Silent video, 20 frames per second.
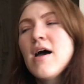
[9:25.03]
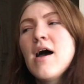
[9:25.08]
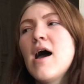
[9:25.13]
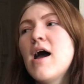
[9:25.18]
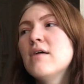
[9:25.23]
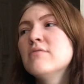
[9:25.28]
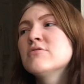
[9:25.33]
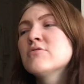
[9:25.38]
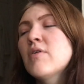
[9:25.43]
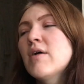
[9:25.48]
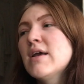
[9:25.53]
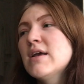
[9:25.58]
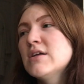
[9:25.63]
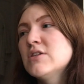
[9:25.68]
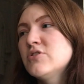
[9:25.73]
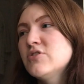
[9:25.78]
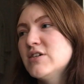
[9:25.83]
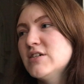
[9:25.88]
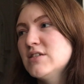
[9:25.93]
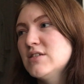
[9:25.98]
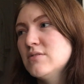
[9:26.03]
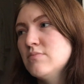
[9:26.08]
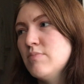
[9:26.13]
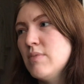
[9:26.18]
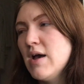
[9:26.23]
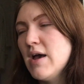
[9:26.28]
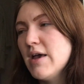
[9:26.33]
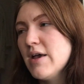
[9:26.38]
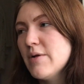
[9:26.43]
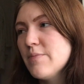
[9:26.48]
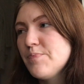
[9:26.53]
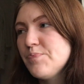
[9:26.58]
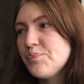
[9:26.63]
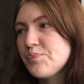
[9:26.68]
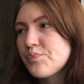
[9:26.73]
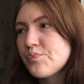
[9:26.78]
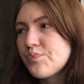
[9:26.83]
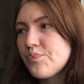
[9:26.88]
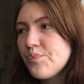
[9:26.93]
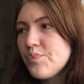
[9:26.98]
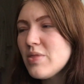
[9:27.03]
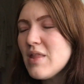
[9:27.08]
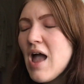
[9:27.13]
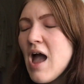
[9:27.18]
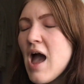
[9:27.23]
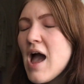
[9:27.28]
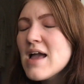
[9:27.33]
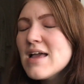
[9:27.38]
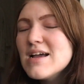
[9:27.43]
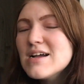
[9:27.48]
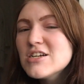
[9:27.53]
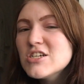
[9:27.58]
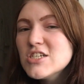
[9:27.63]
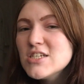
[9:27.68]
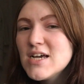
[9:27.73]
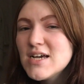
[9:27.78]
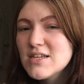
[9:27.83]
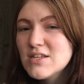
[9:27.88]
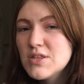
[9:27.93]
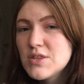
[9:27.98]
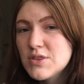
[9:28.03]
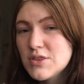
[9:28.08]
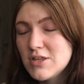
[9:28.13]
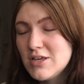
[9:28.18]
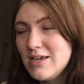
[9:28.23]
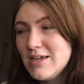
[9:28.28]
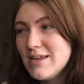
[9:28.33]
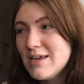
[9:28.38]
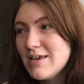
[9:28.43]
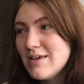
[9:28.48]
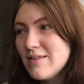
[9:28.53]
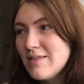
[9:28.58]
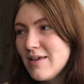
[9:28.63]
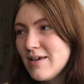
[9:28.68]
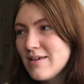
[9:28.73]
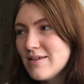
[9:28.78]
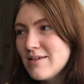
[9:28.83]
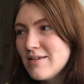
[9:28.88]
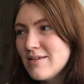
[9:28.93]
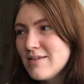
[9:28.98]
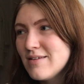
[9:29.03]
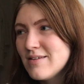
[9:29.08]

I was quite interested by it. I actually had a theory, like,